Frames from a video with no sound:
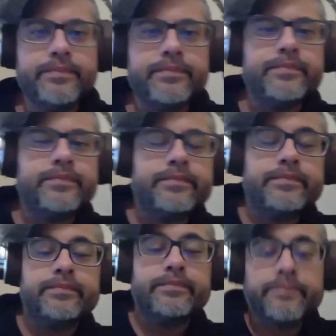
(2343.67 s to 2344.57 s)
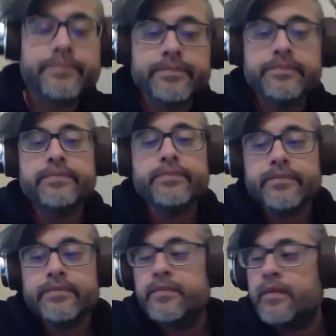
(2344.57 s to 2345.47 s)

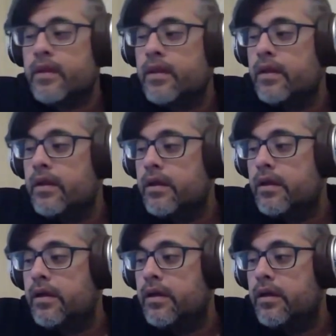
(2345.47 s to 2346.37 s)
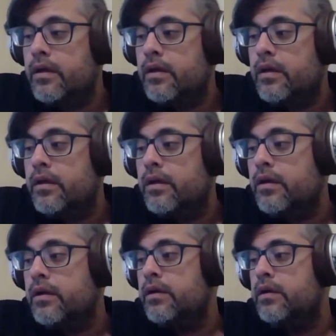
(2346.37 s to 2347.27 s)

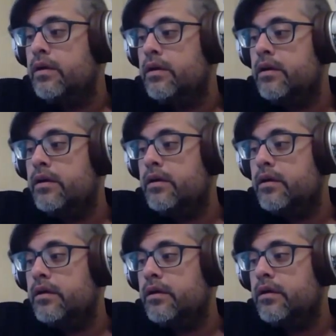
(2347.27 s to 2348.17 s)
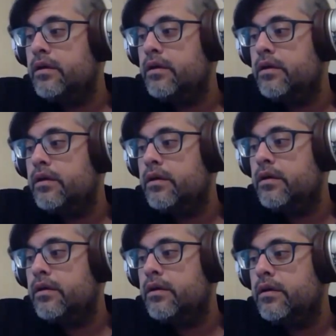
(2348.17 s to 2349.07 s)

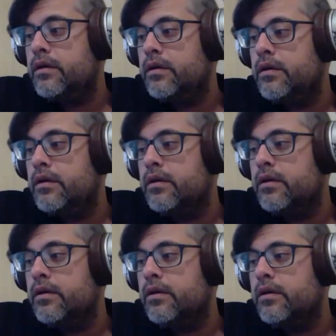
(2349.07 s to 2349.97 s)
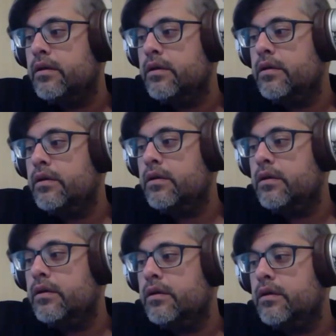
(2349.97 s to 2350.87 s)

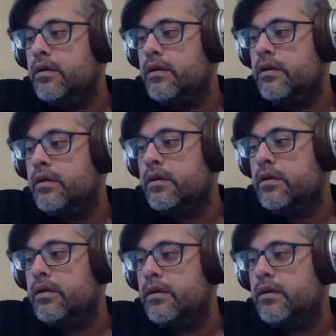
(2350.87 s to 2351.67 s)
(silent)